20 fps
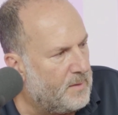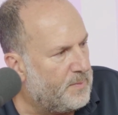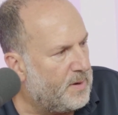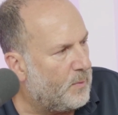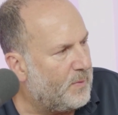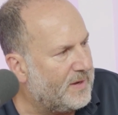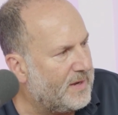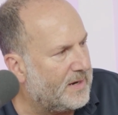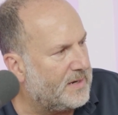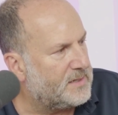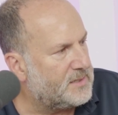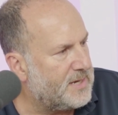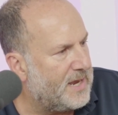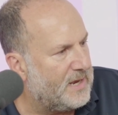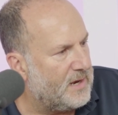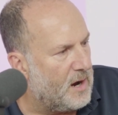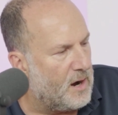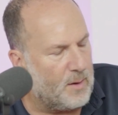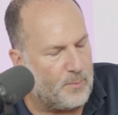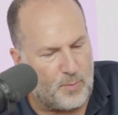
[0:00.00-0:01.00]
But we got to
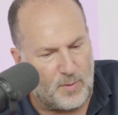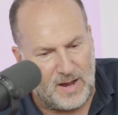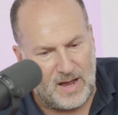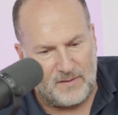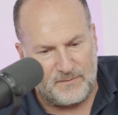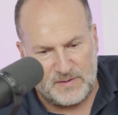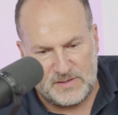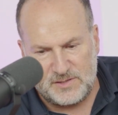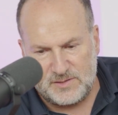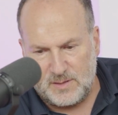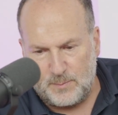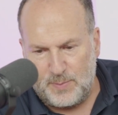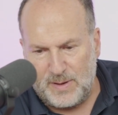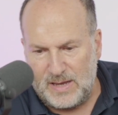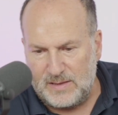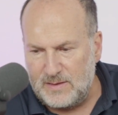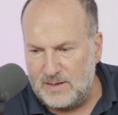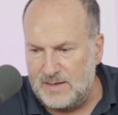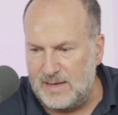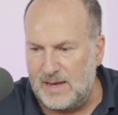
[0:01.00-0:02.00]
take our profits to
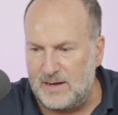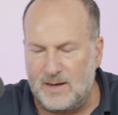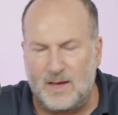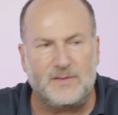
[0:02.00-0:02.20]
pay the debt